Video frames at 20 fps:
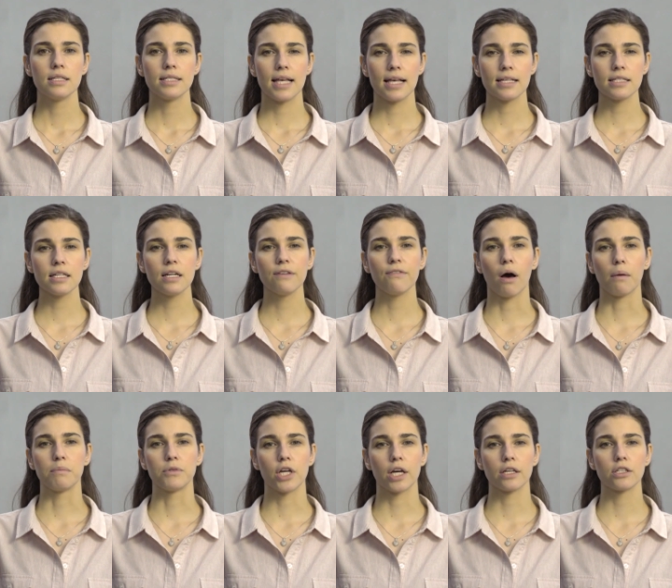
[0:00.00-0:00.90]
Sensitive
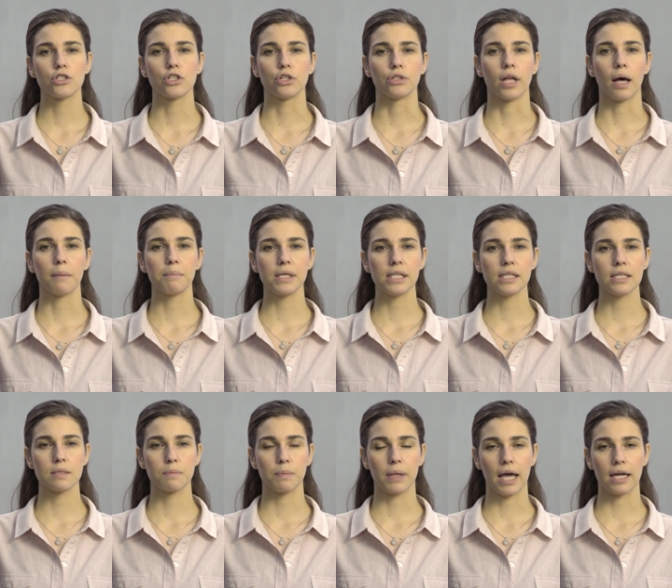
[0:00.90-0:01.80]
objects should not be
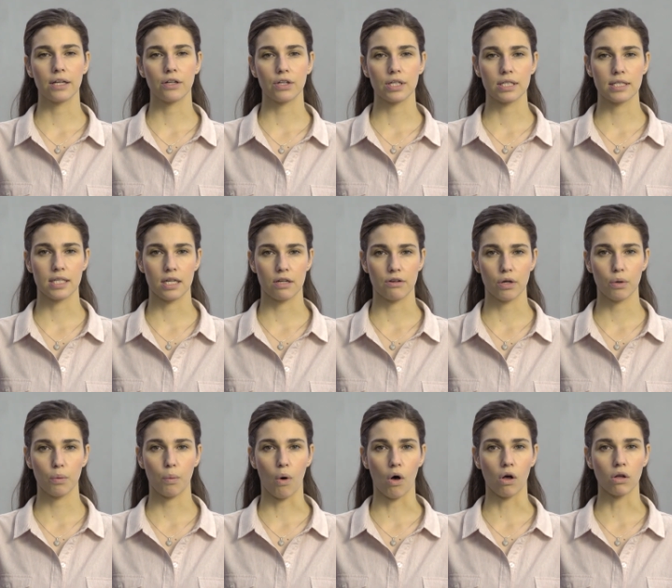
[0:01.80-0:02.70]
displayed on
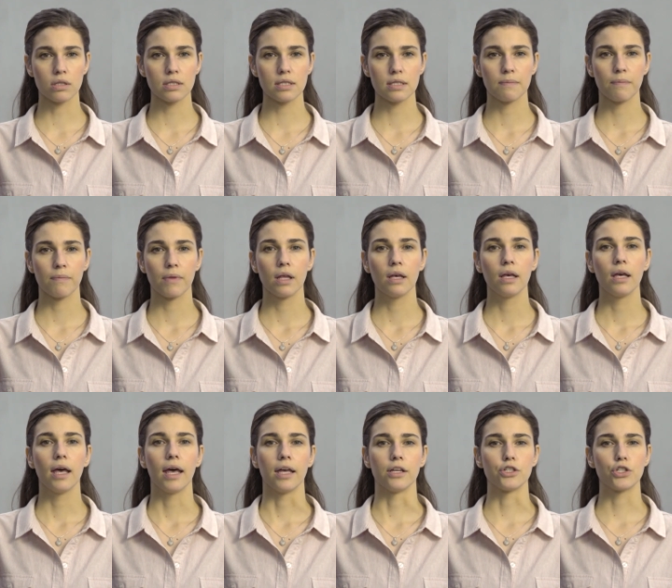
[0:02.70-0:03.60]
exterior walls
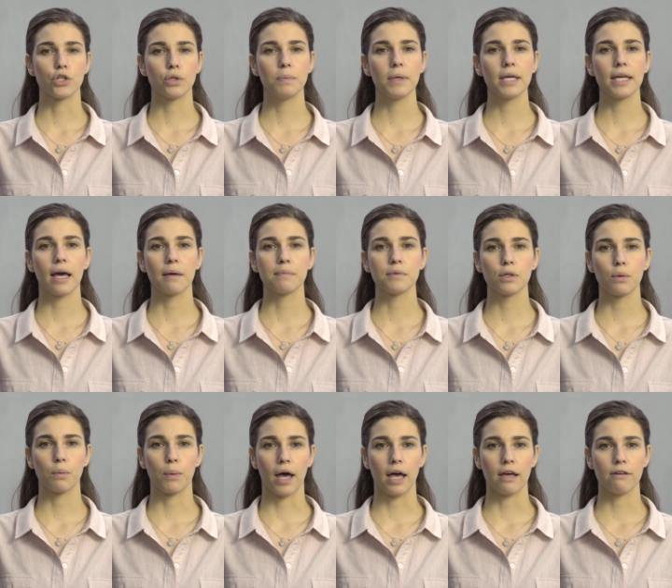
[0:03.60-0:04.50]
and should be kept
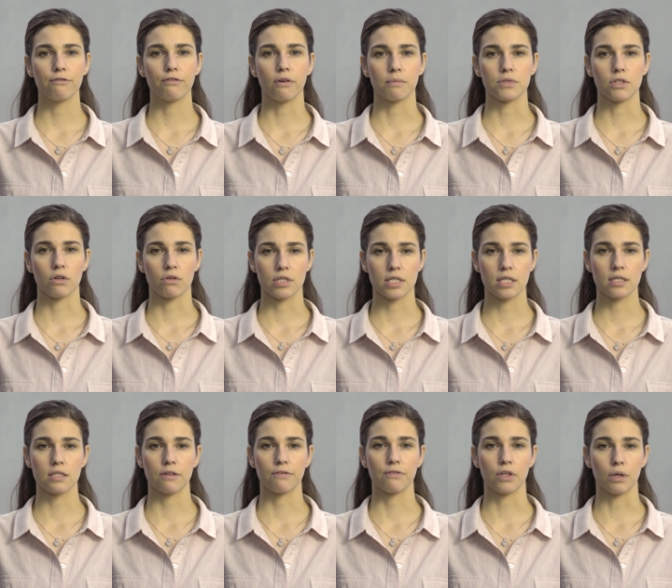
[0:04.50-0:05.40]
away from
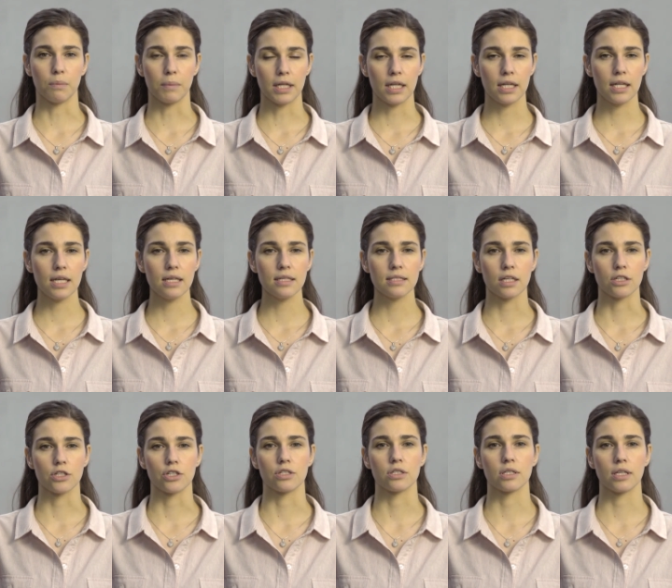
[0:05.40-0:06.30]
sources of humidity
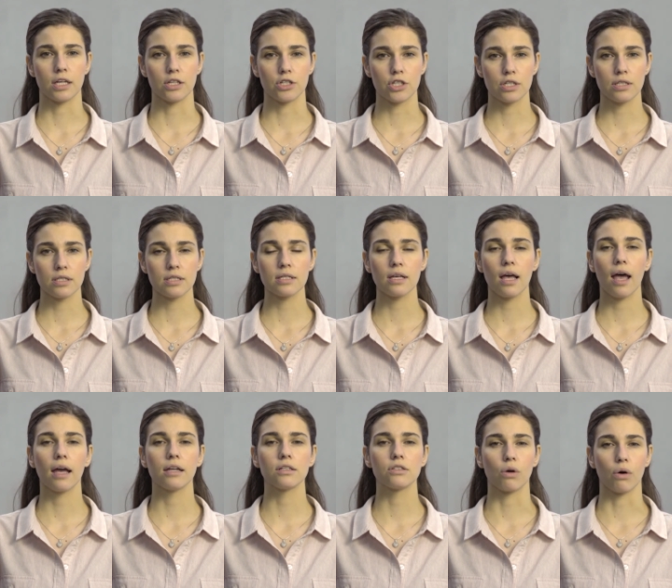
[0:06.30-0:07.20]
such as kitchens
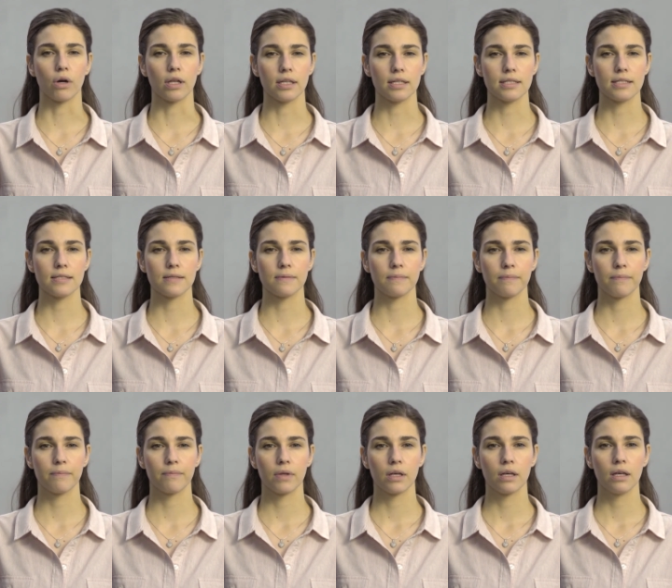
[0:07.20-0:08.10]
and toilets.
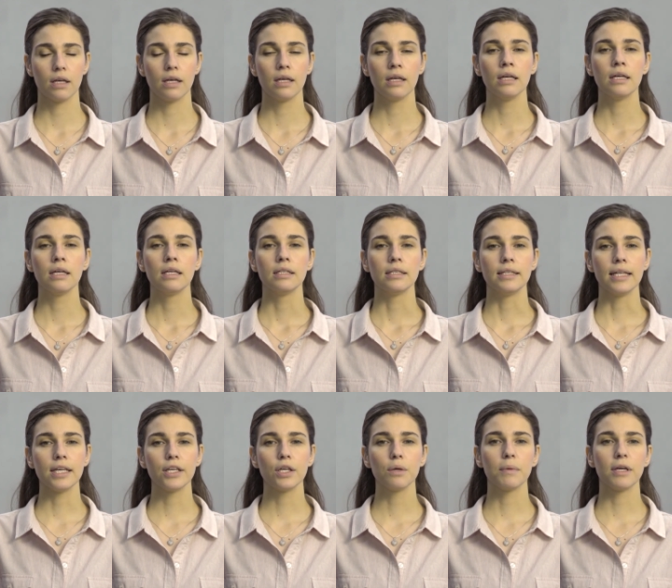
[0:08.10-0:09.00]

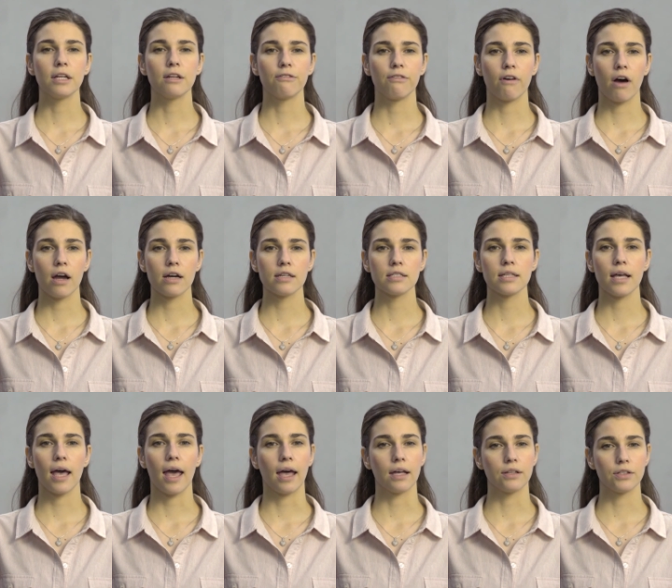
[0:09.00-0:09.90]
Dehumidifiers
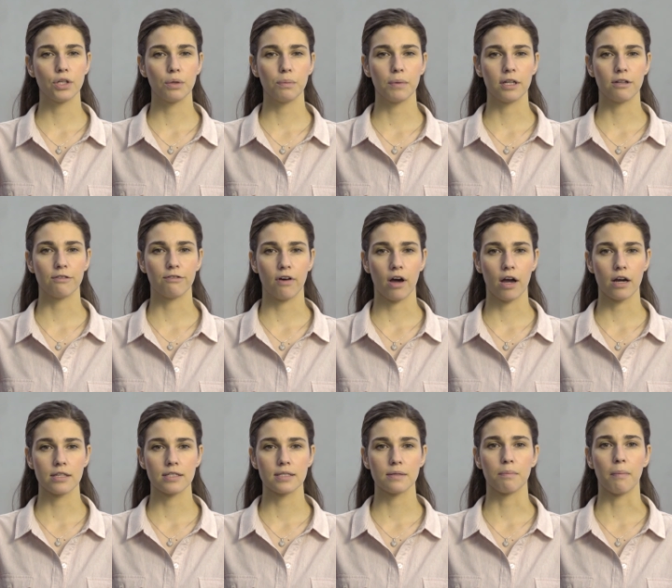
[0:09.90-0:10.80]
and
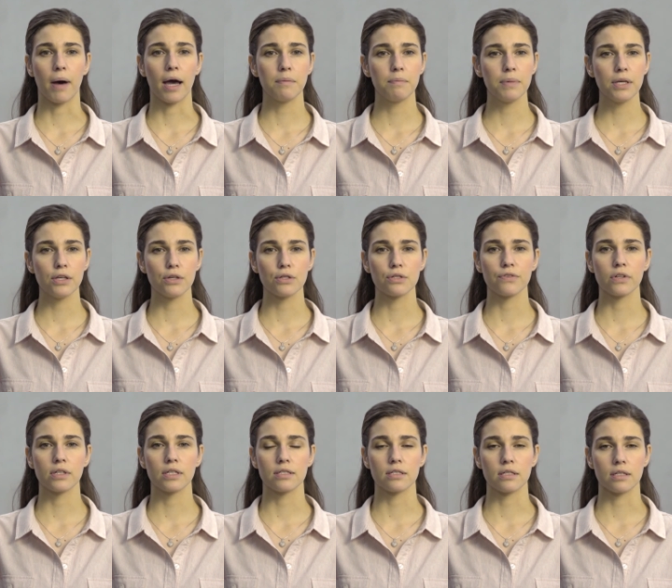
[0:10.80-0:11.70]
humidifiers might be
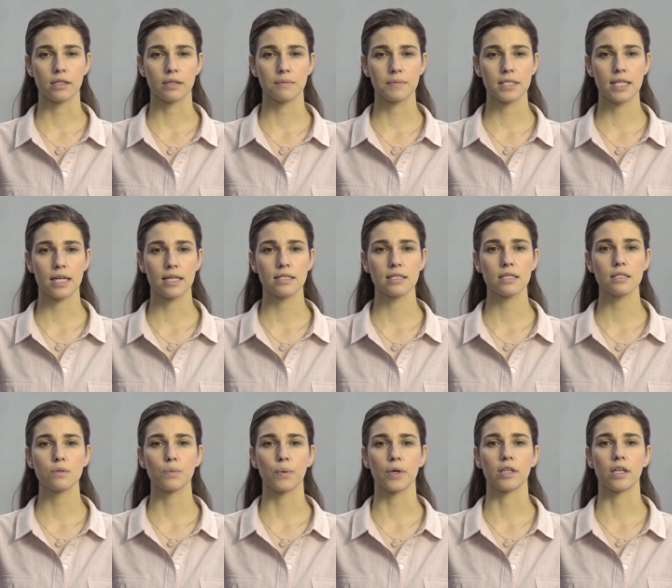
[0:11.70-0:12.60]
useful in
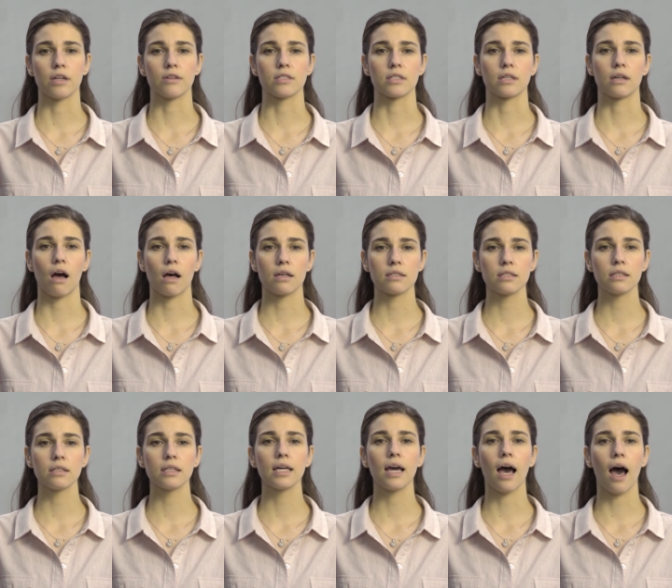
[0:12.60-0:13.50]
circumstances where there is a
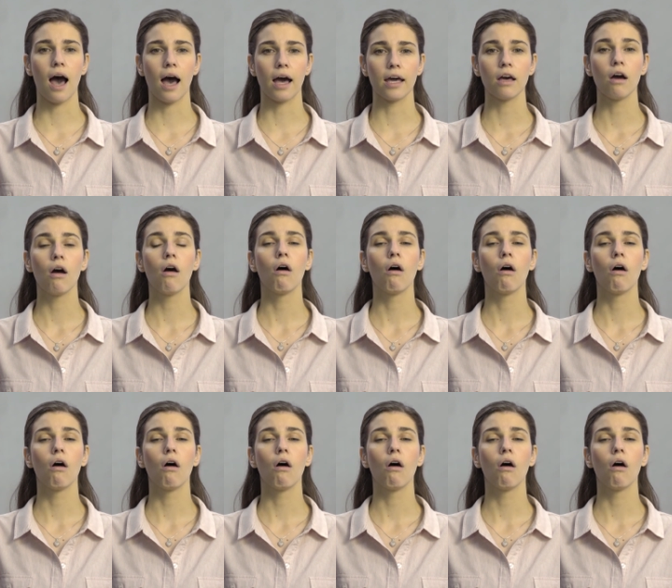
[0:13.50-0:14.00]
constantly high